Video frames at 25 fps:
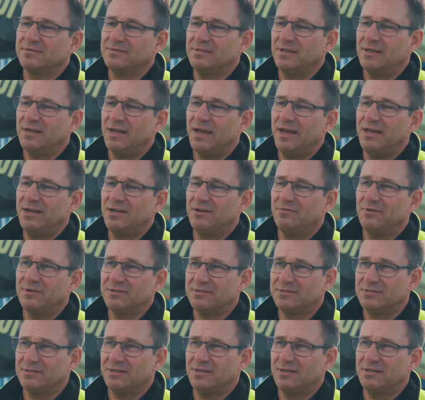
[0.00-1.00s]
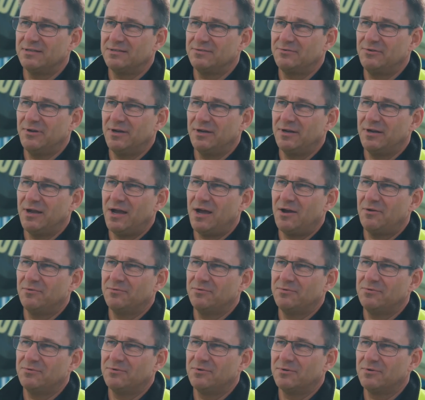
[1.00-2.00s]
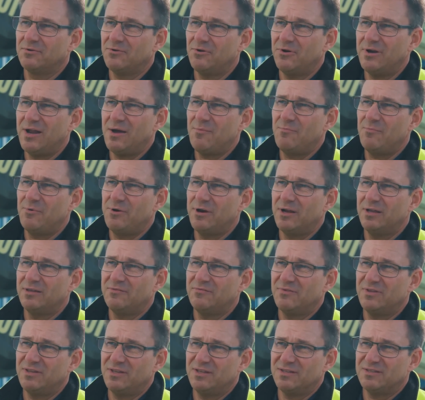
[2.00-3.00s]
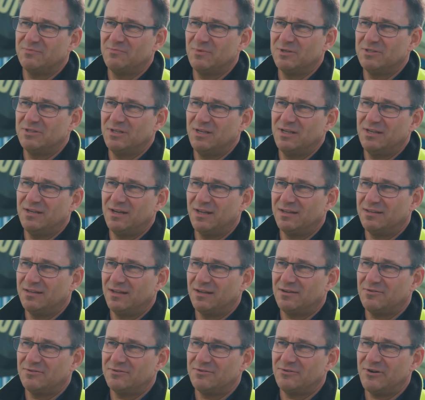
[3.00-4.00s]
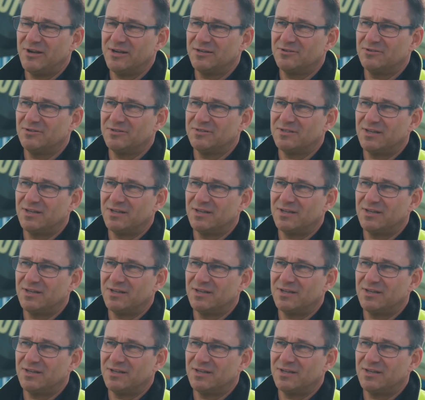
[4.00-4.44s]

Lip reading: still ahead of us, it's really how to collaborate with this machine at the construction